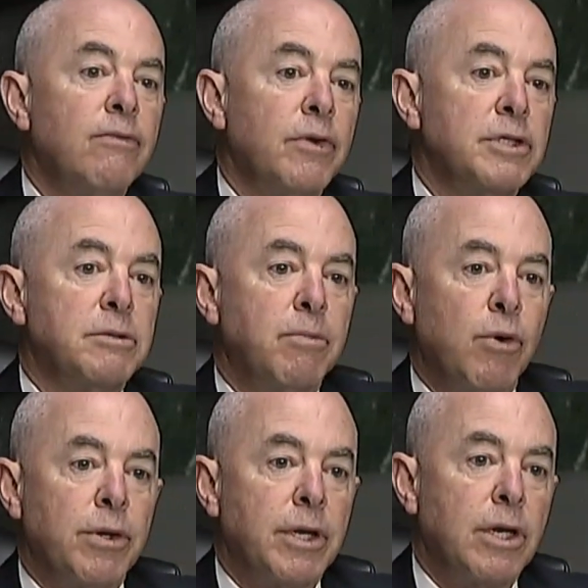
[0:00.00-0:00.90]
for the
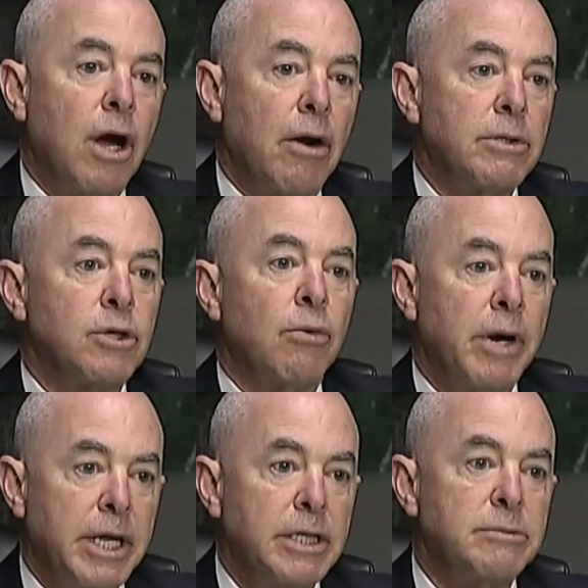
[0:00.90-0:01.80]
support that Congress
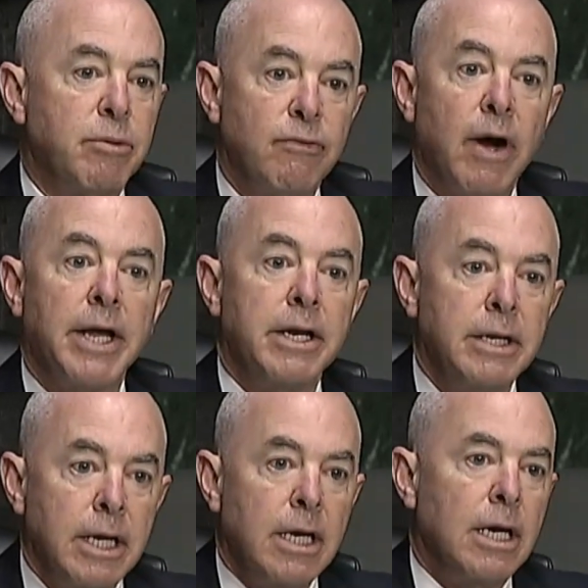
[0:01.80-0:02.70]
already has
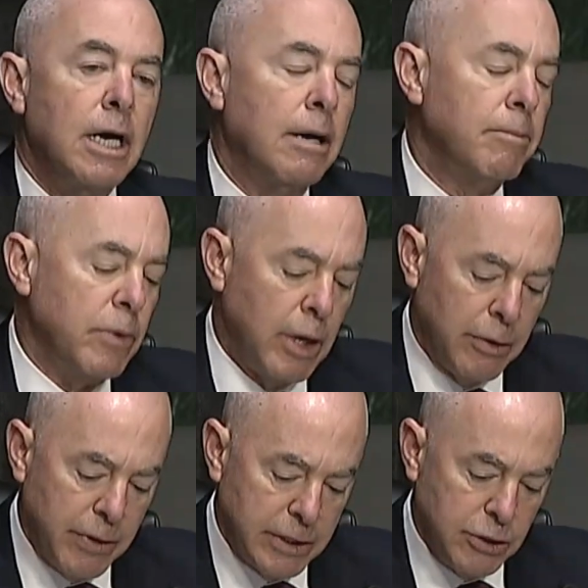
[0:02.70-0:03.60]
provided
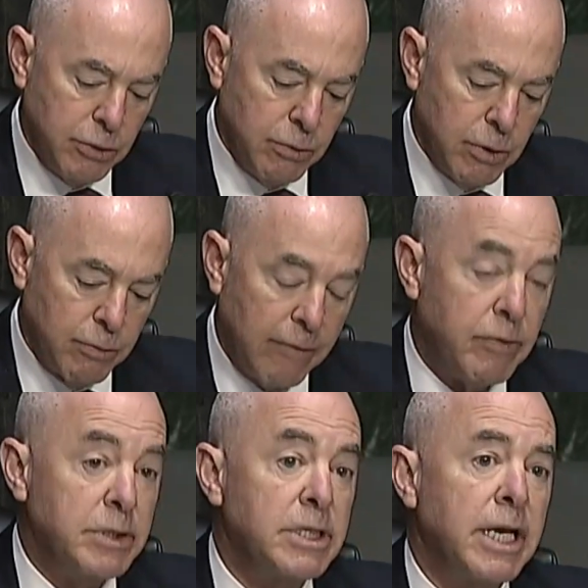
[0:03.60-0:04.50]
that you
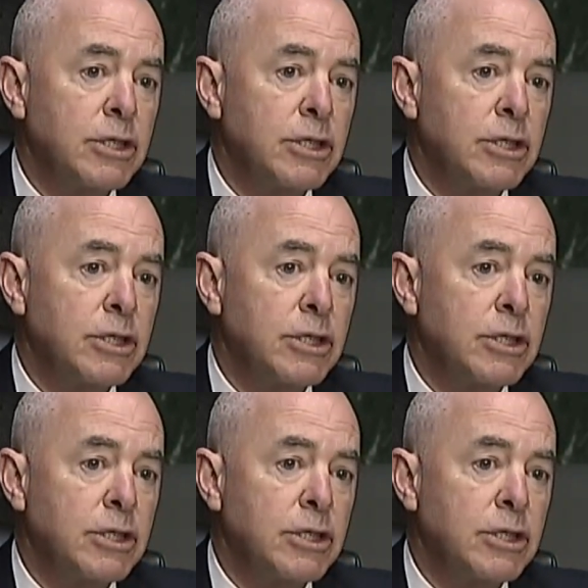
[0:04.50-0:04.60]
referenced.